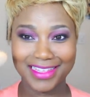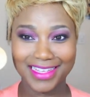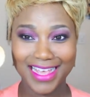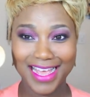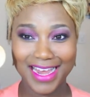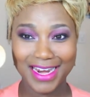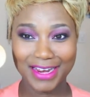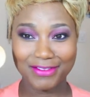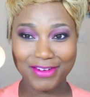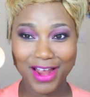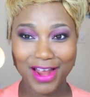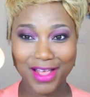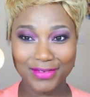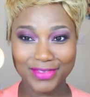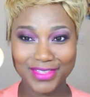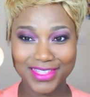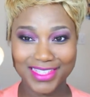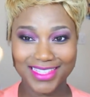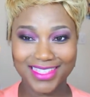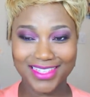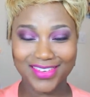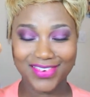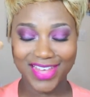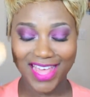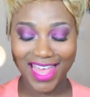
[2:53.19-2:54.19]
Kind of
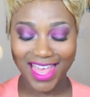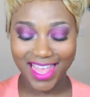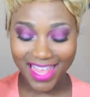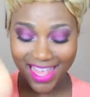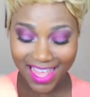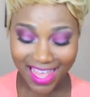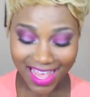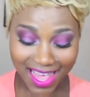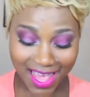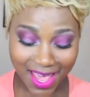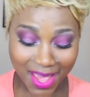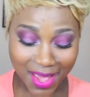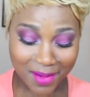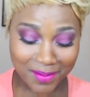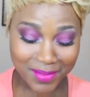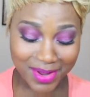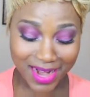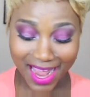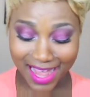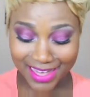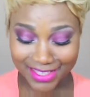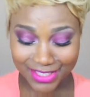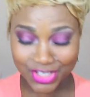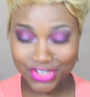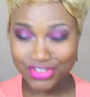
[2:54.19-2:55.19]
gross, okay, but
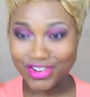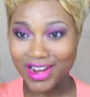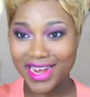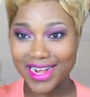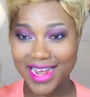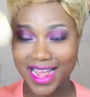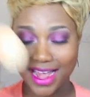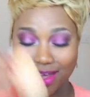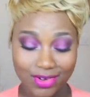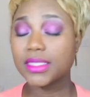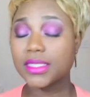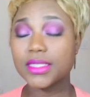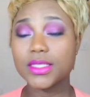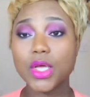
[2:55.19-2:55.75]
I had to try it out.